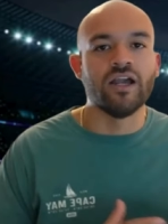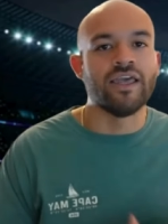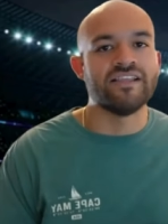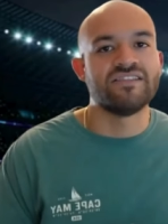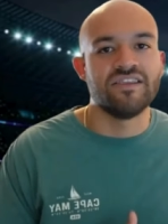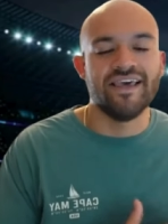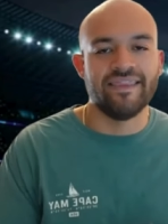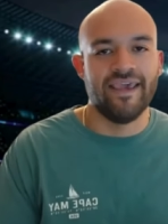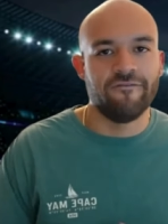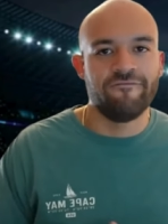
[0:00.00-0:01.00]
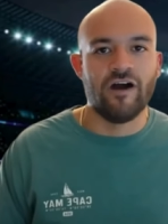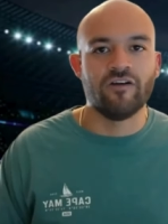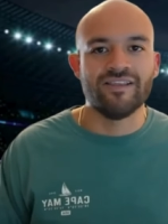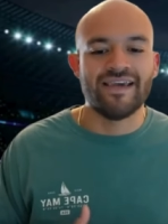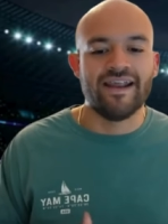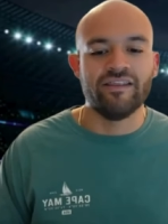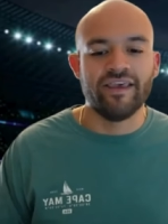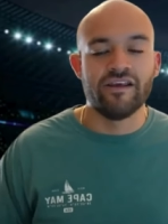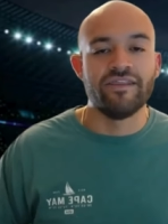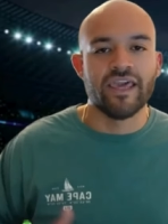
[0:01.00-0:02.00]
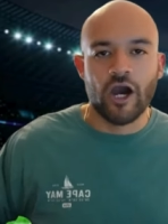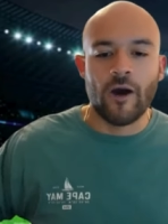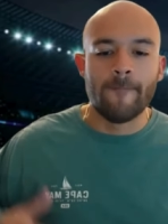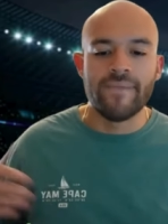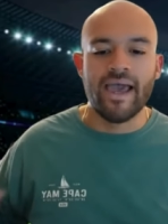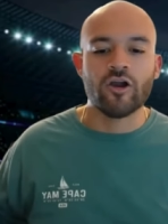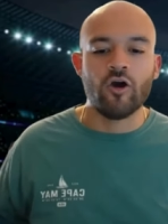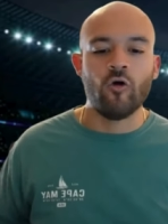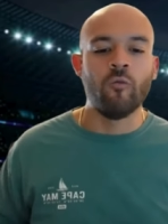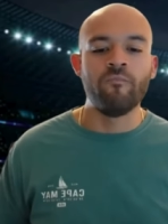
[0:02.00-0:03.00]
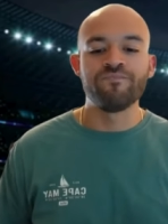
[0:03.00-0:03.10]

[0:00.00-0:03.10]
against the Atlanta Falcons at Atlanta, and they come back home.